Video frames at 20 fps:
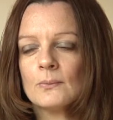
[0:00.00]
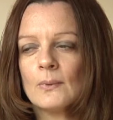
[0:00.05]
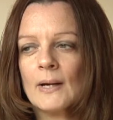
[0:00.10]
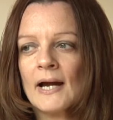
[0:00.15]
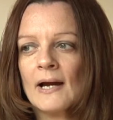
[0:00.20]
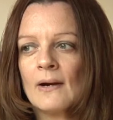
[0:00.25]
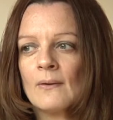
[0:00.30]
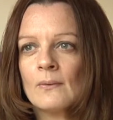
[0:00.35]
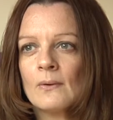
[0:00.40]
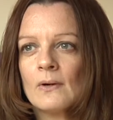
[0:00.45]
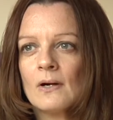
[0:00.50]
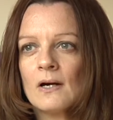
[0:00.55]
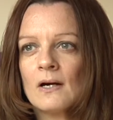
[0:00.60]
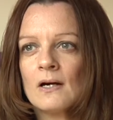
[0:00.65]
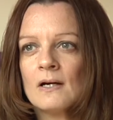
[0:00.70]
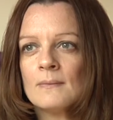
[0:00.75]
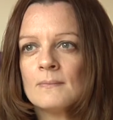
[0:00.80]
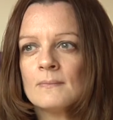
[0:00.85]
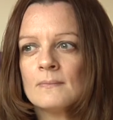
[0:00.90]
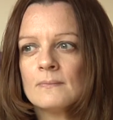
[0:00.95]
wow,
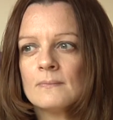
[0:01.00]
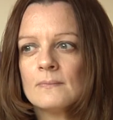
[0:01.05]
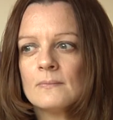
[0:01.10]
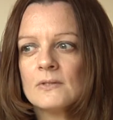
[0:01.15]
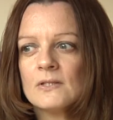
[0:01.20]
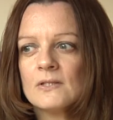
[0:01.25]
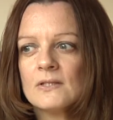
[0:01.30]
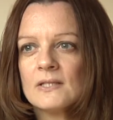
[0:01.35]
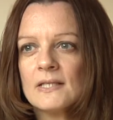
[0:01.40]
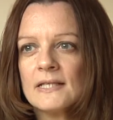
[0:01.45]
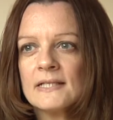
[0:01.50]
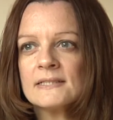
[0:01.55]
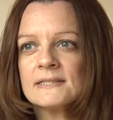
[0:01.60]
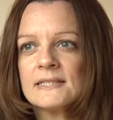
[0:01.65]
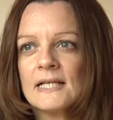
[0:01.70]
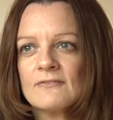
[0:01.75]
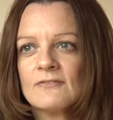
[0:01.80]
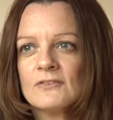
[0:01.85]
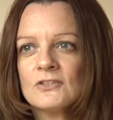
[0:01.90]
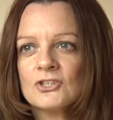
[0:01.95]
things
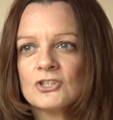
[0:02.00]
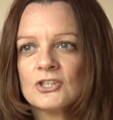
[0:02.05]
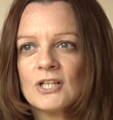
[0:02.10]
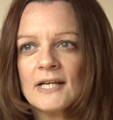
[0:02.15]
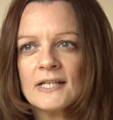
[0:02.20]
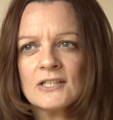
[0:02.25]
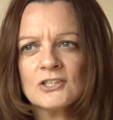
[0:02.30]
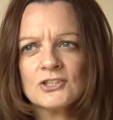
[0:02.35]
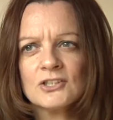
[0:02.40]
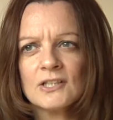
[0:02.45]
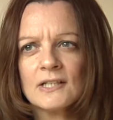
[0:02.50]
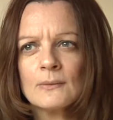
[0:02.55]
haven't changed.